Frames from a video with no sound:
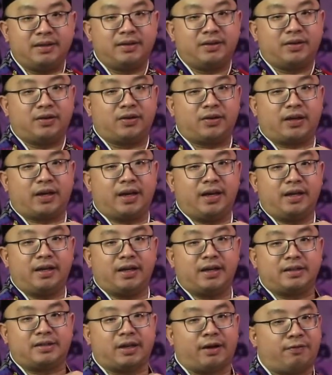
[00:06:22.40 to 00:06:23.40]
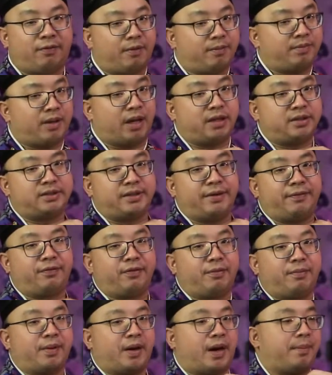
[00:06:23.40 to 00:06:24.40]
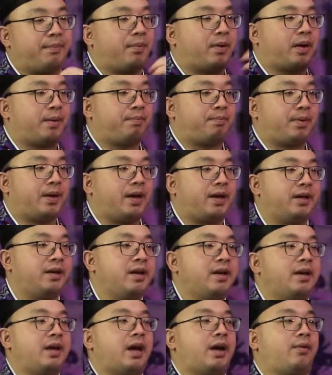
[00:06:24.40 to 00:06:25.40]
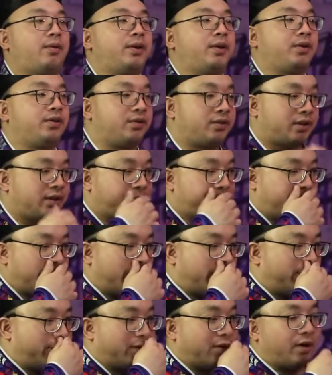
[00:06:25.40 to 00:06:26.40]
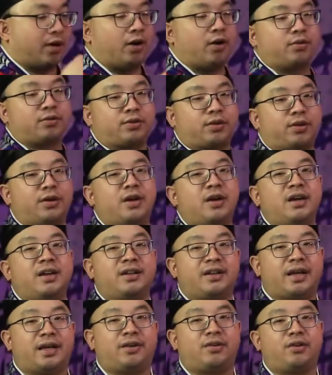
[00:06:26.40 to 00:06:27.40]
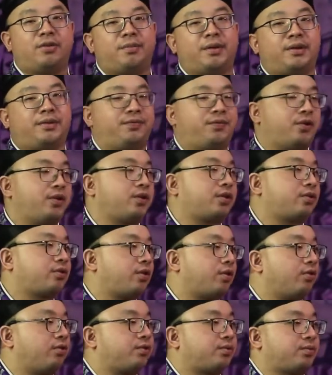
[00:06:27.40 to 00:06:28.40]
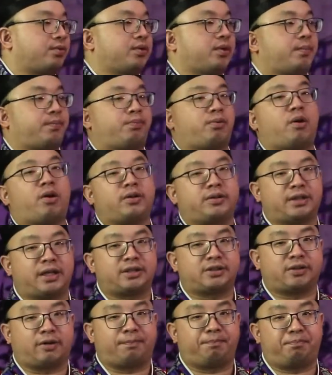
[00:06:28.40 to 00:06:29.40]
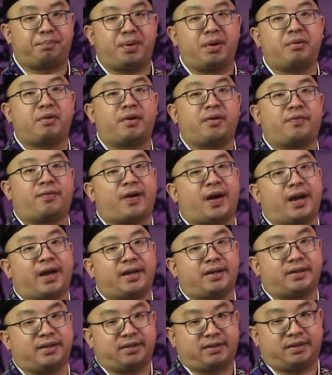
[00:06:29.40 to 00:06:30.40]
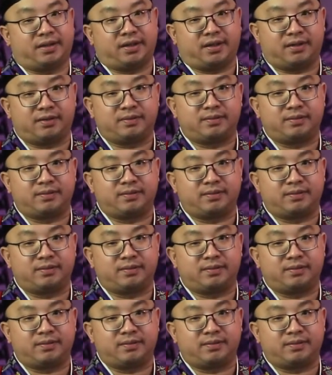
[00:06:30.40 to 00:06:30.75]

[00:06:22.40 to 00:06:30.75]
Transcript: Okay, it's not from Dai Sifu, but I bought a plate. I want to use this plate for the altar. Then you must first go through the process of purifying this thing.